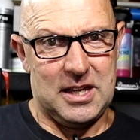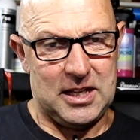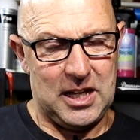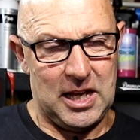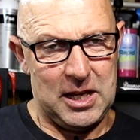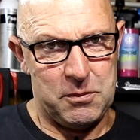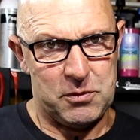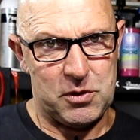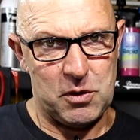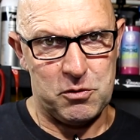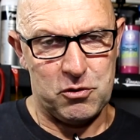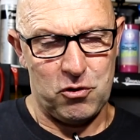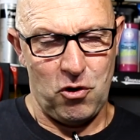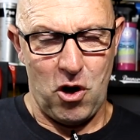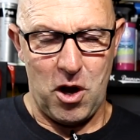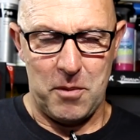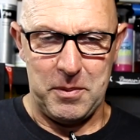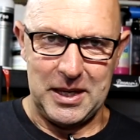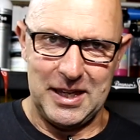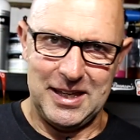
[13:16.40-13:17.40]
Keep
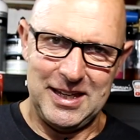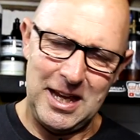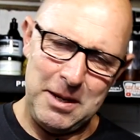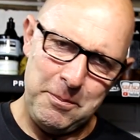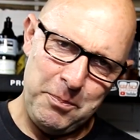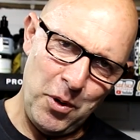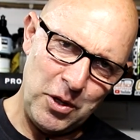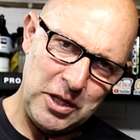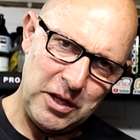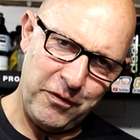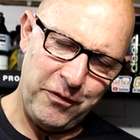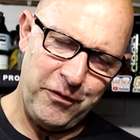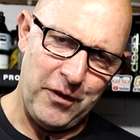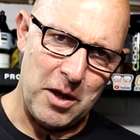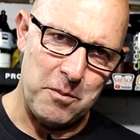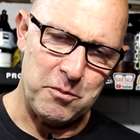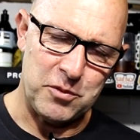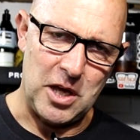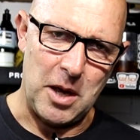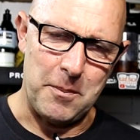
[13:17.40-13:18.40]
subscribing, keep putting your
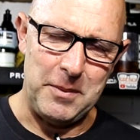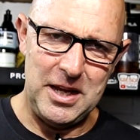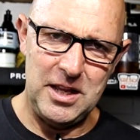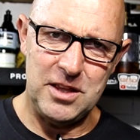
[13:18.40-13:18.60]
thumbs up,